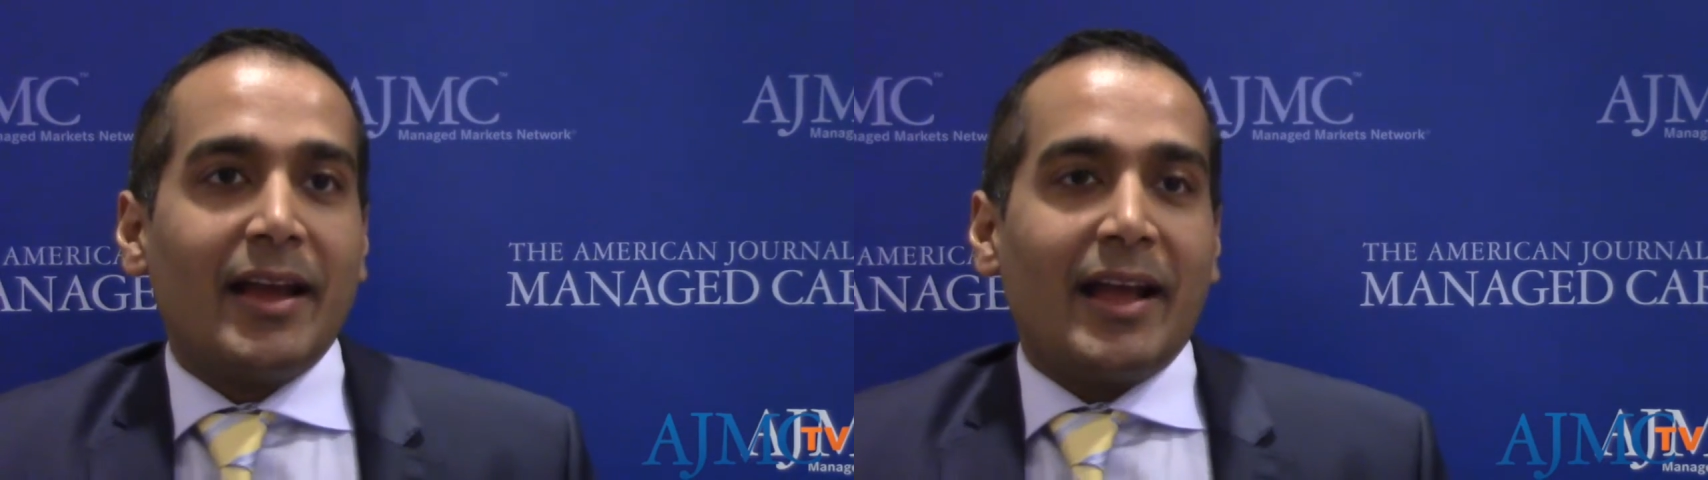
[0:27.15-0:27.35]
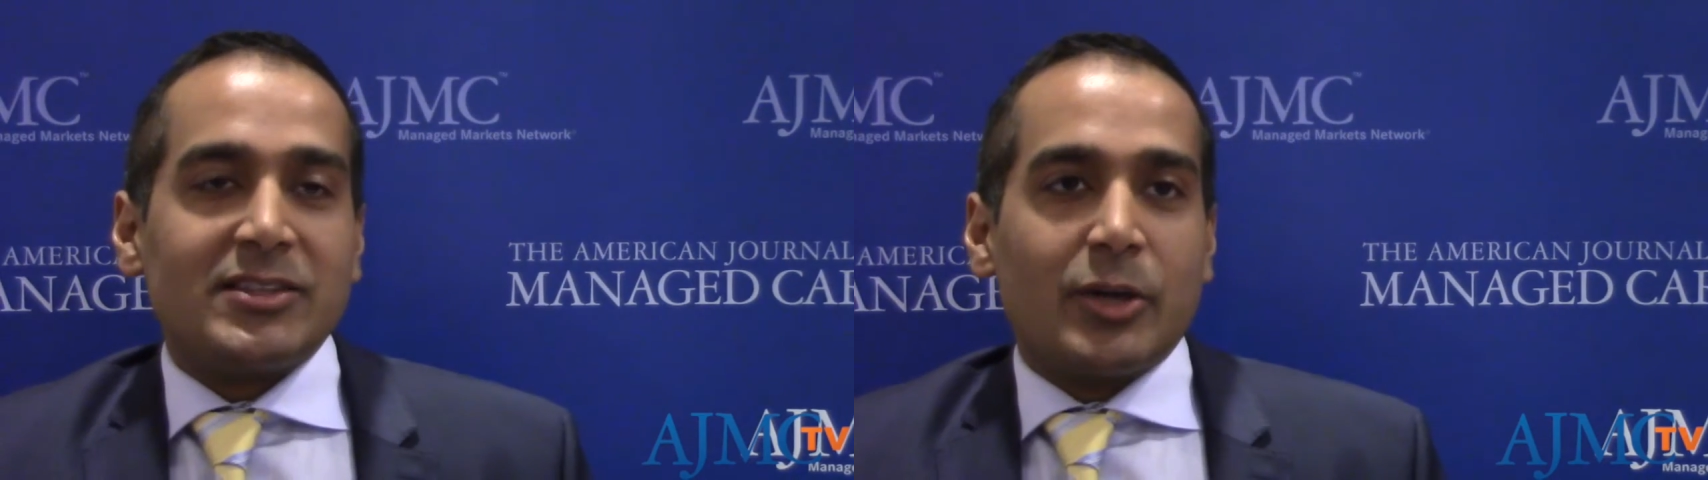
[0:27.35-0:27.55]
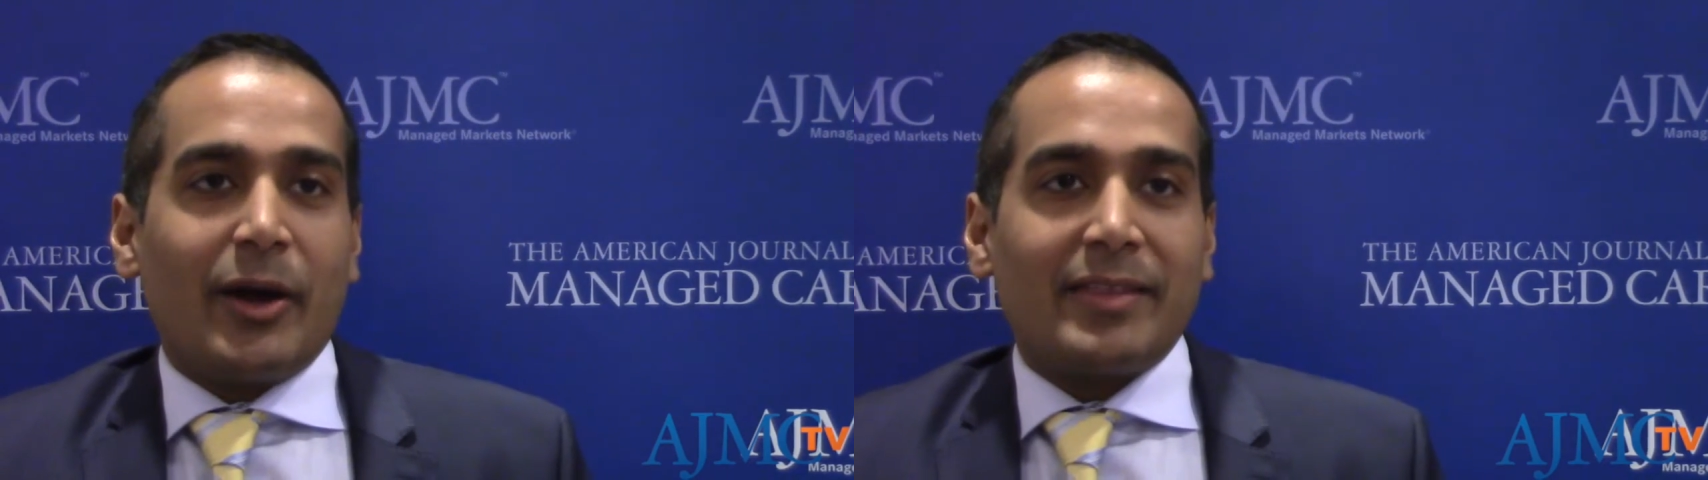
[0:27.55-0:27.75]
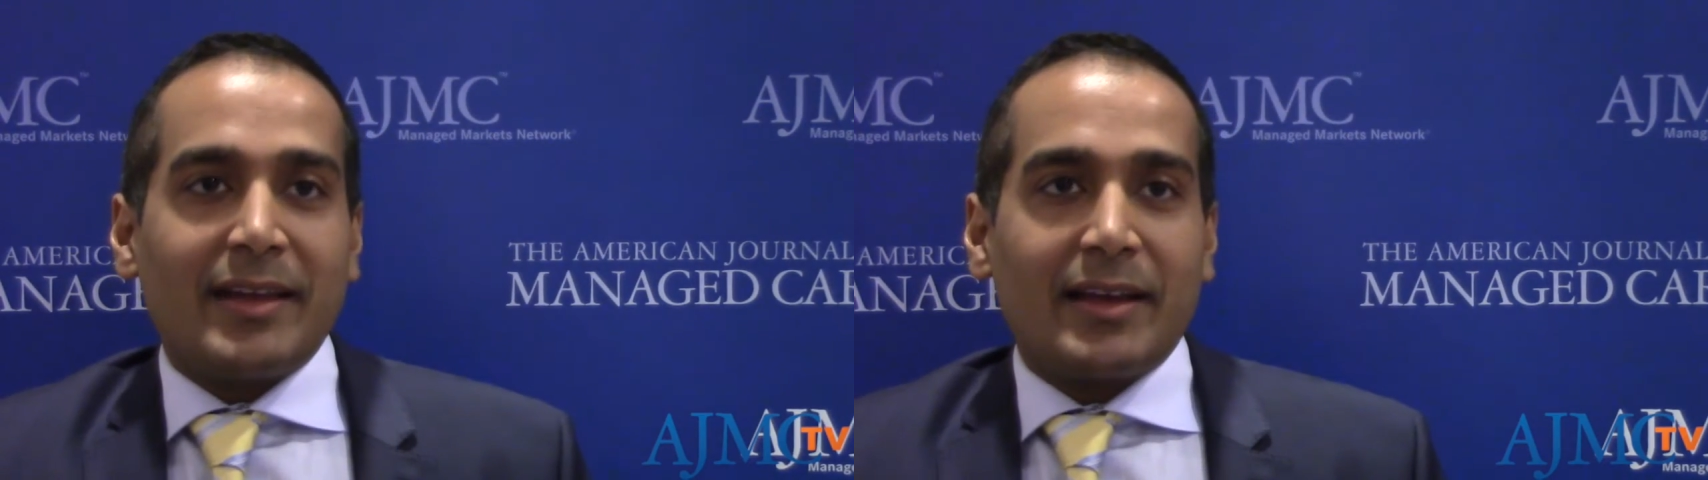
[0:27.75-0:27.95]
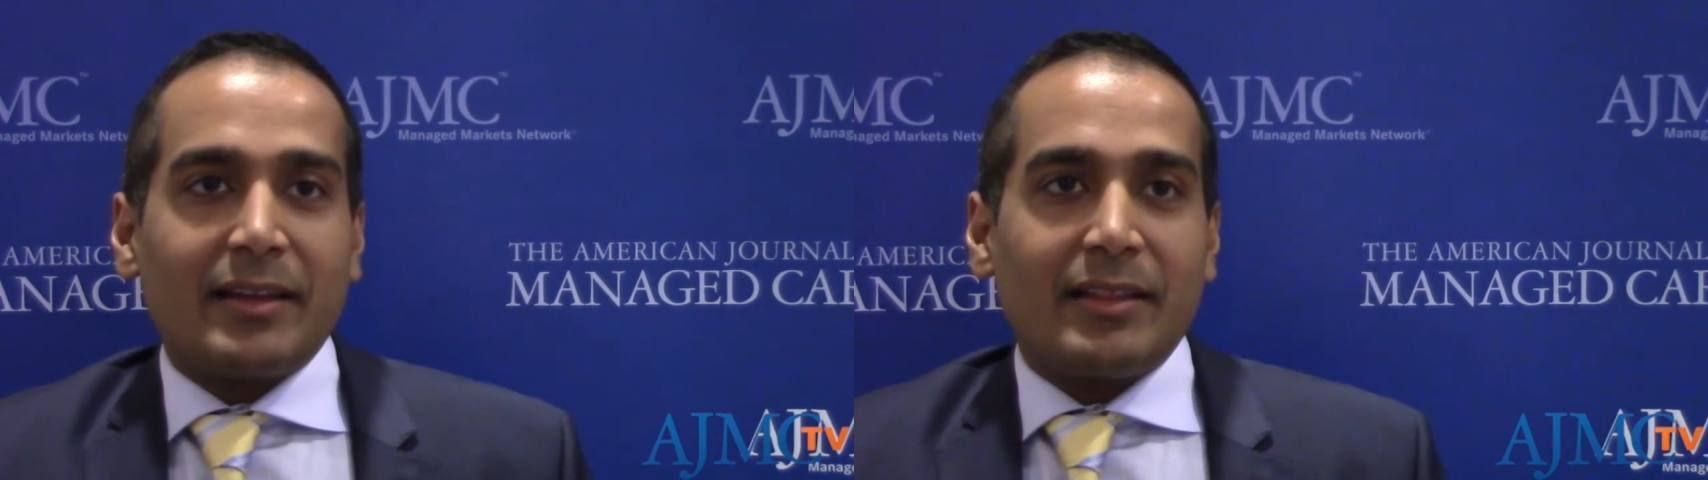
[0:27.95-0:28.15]
And so I
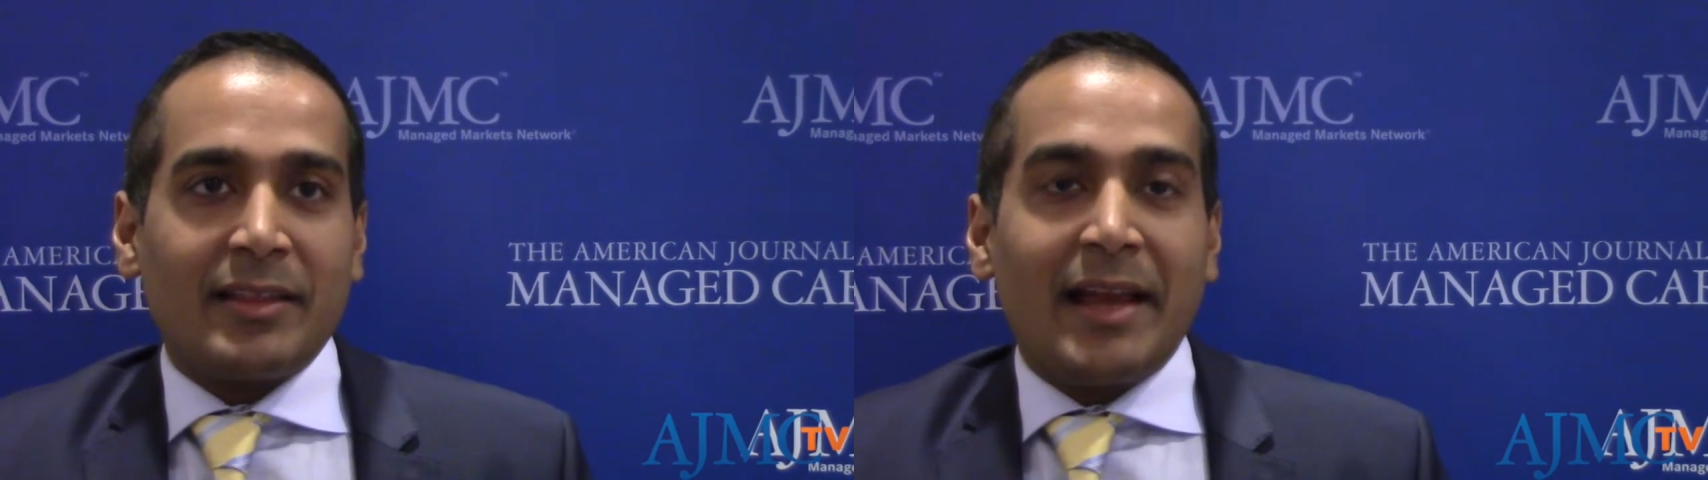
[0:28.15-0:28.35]
think the